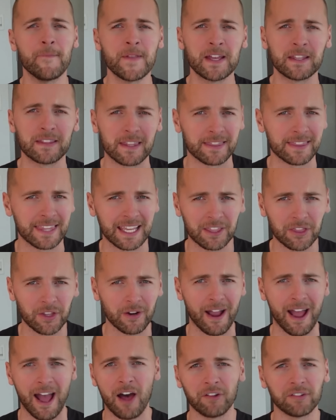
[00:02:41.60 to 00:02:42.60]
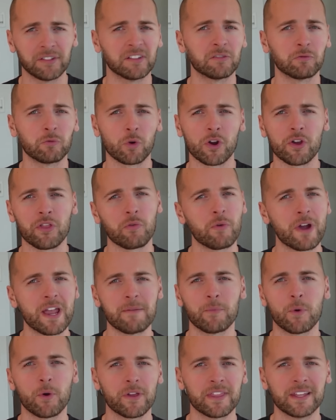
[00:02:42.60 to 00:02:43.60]
that think their house is worth way
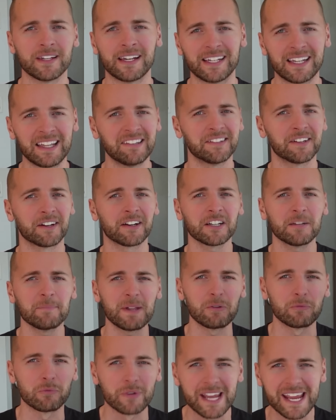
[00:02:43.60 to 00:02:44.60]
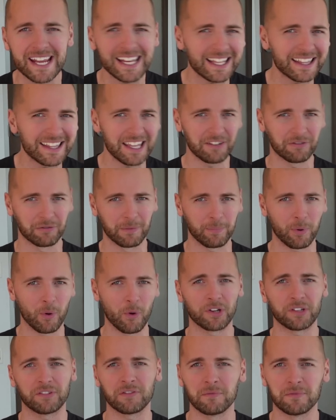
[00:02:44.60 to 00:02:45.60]
more than it is, they're going to be reading these
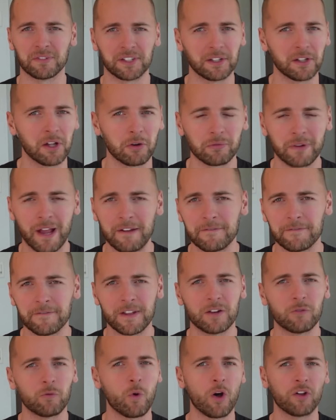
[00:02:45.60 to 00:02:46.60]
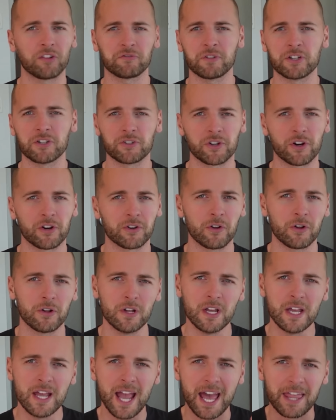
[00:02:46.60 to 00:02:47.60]
reports from Zillow, Redfin, Wall Street Journal,
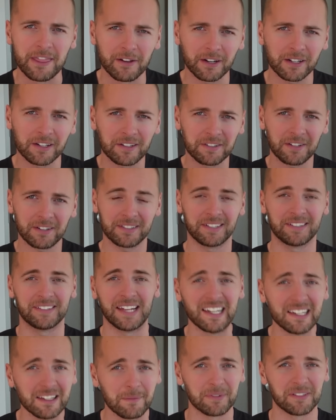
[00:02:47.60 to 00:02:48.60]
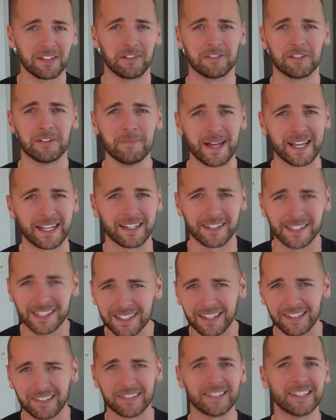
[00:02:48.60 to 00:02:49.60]
and they're going to start to say to themselves, oh my
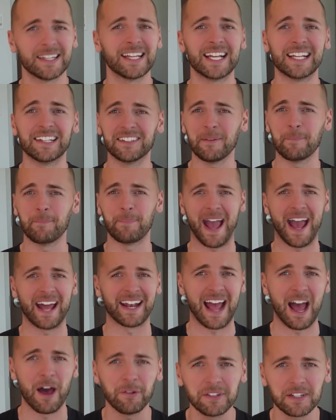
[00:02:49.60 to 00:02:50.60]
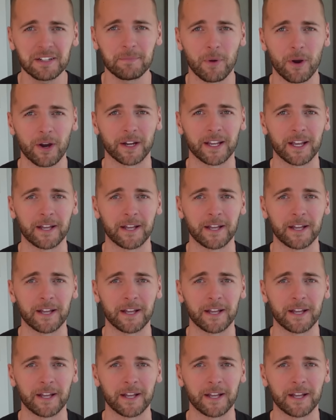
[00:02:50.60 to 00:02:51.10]
goodness, it's a bad housing market.